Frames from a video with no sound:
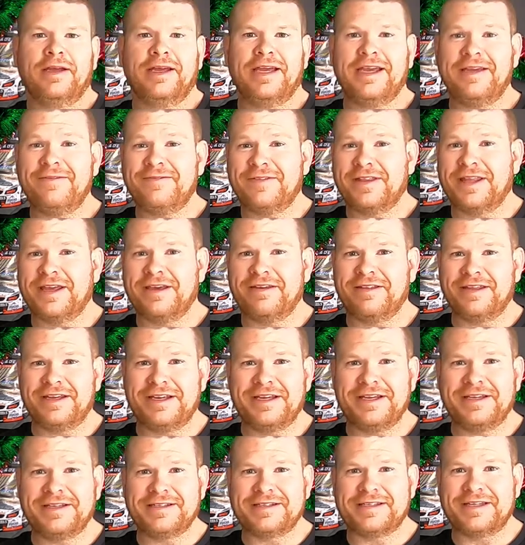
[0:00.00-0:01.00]
Even though the
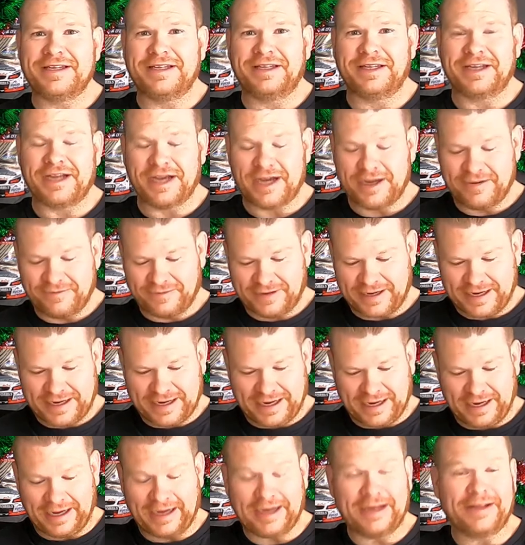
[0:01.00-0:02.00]
year's nearly
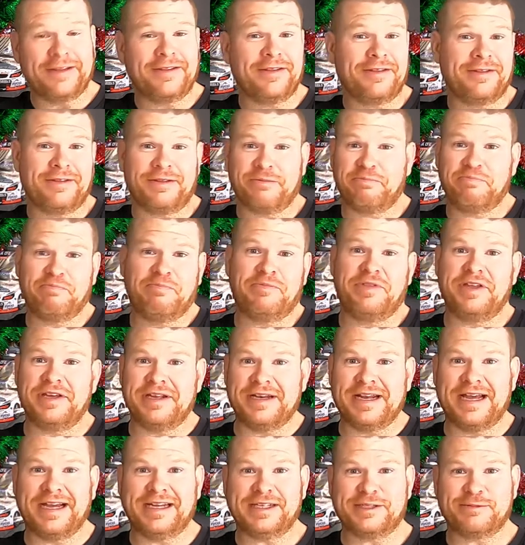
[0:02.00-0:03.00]
over, the
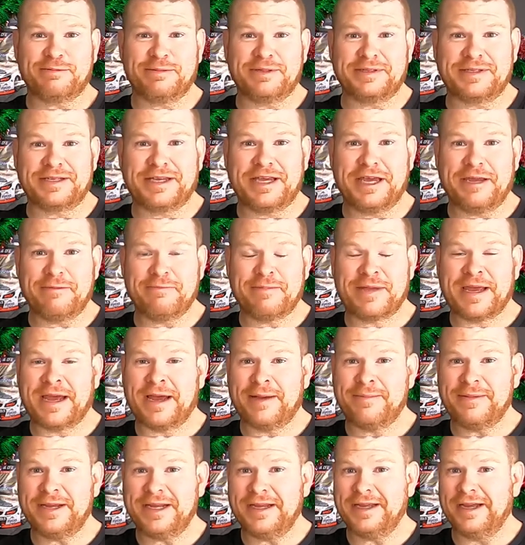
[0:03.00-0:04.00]
announcements keep
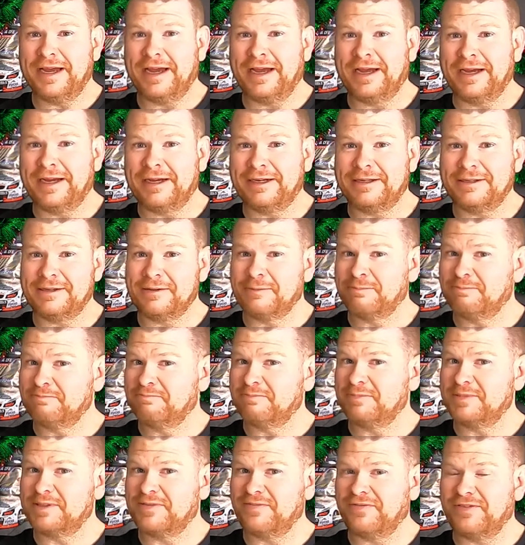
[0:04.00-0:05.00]
coming.
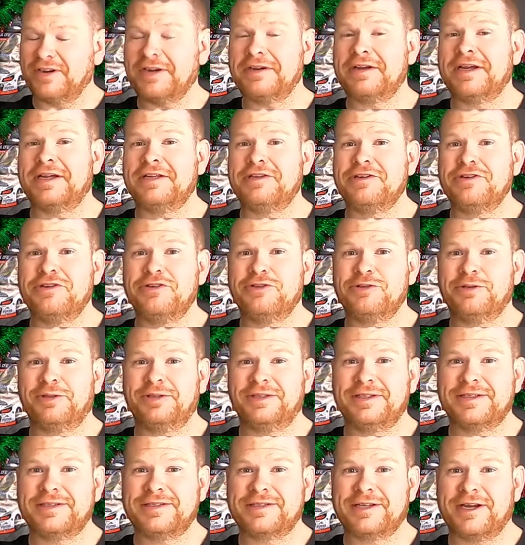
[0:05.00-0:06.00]
It's very unusual
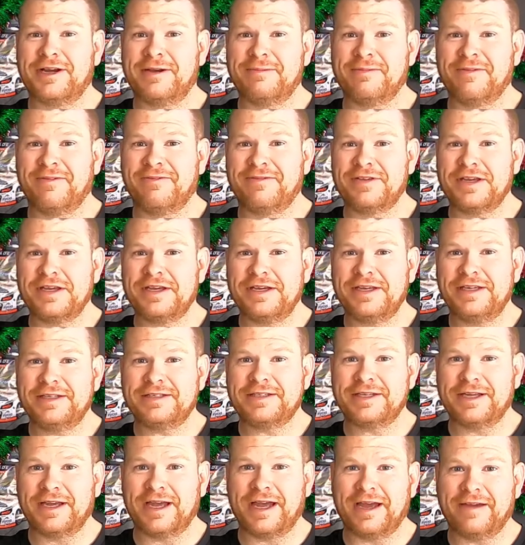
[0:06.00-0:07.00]
at this time of year
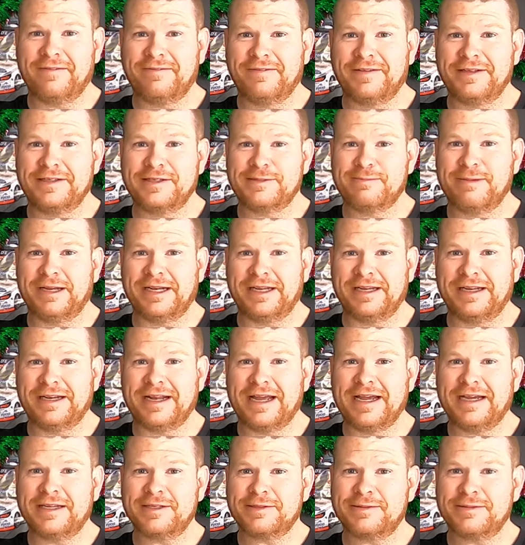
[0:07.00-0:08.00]
to have this many
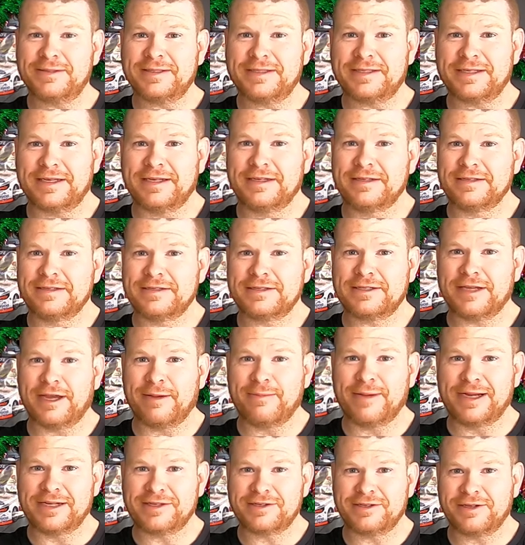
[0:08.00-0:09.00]
announcements and so
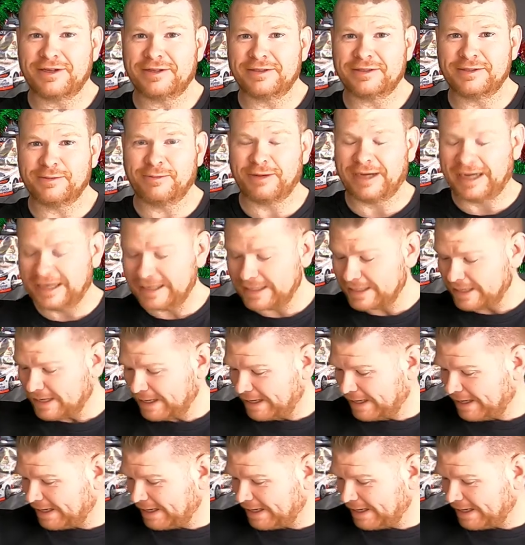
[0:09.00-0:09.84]
much locked away.